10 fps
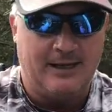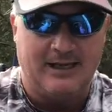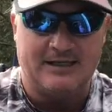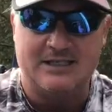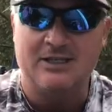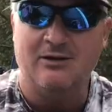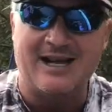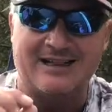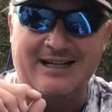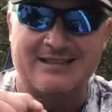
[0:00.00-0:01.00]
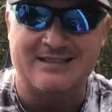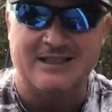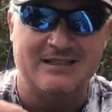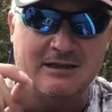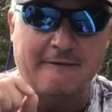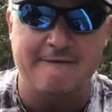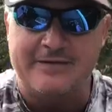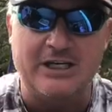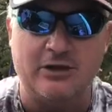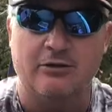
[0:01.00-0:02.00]
and it's still got that sensitive
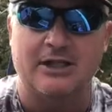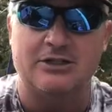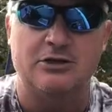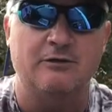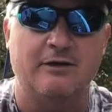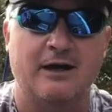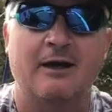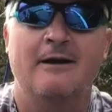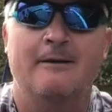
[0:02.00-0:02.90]
feel that you've uh,